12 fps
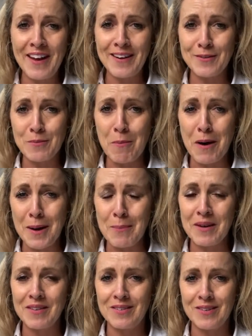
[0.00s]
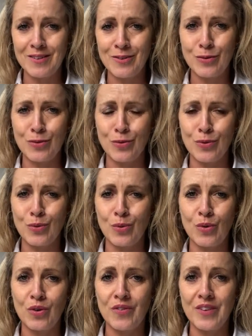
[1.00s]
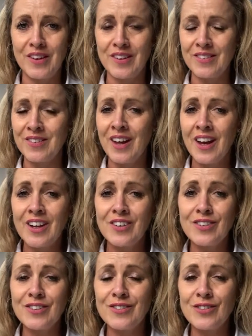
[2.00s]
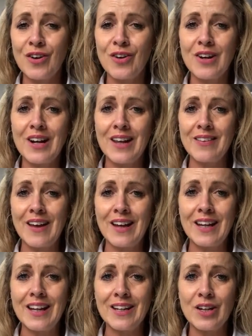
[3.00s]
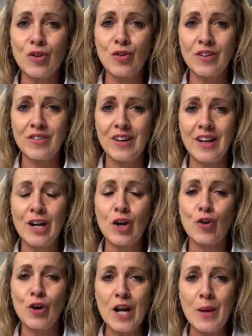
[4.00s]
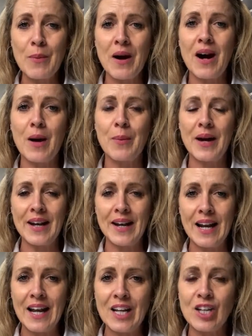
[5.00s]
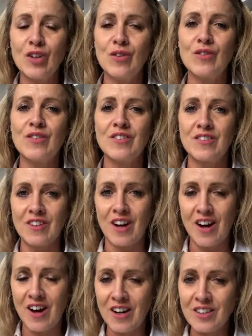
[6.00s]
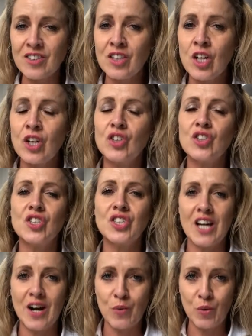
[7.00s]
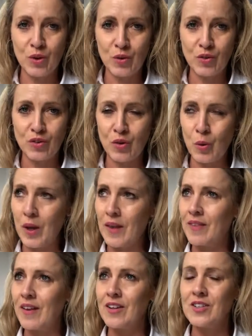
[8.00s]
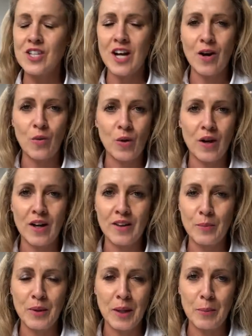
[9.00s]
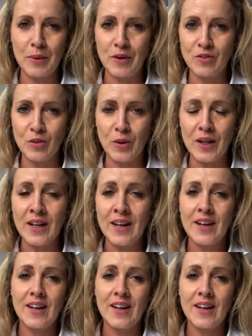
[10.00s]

That is my message through all of this. Just don't let that inner critic creep up and let you start to doubt what you're doing, then doubt what other people are doing.